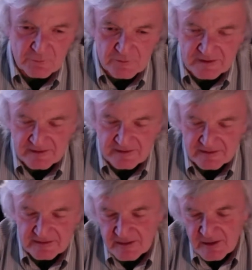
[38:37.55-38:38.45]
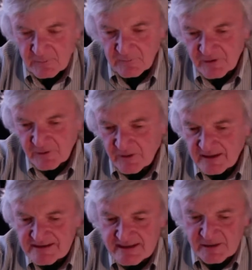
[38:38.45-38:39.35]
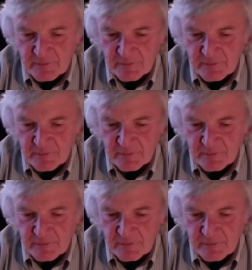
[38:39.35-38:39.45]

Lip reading: with a grantee,